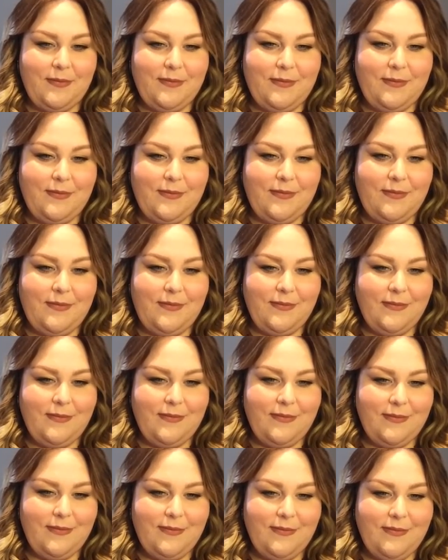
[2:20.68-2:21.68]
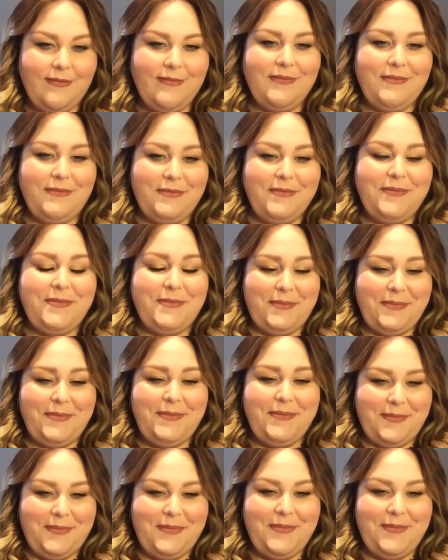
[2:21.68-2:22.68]

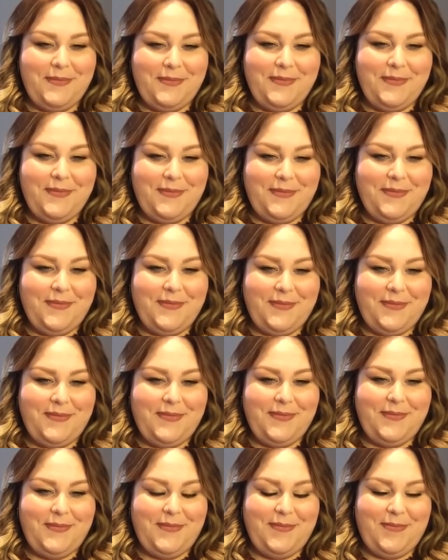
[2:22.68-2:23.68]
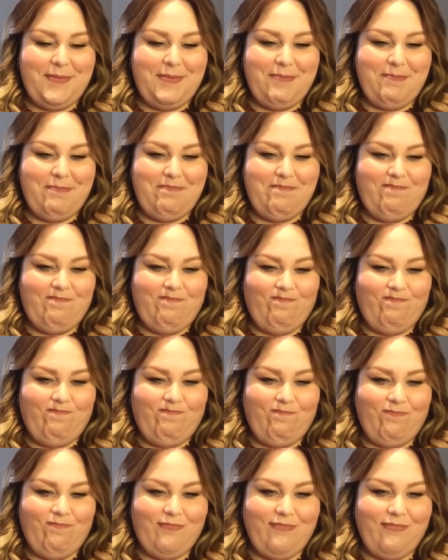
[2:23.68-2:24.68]

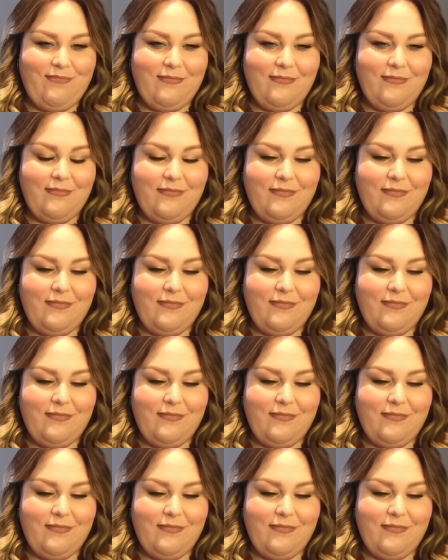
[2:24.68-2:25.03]
(silent)